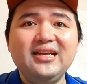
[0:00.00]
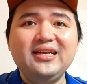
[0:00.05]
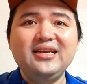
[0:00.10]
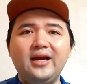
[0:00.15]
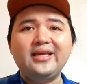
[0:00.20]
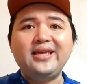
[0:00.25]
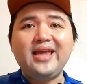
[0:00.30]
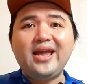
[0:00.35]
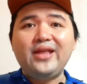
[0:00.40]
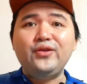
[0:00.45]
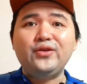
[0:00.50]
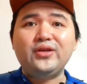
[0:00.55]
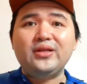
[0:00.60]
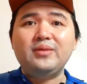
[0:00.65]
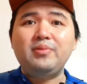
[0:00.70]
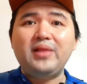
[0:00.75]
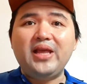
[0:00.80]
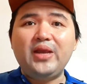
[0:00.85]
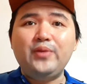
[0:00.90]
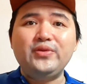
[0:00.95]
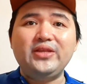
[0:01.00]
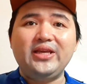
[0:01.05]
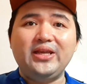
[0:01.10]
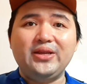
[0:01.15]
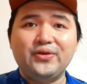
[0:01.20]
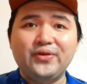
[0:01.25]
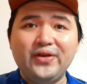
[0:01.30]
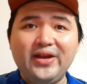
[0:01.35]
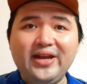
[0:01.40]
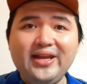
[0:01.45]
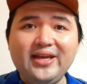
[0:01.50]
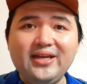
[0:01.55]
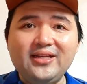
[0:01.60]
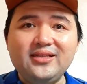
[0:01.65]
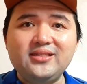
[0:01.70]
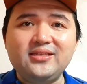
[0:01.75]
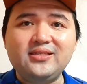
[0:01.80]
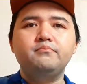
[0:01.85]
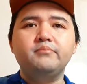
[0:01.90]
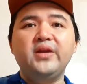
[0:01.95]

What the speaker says: Again, you can play with the ingredients,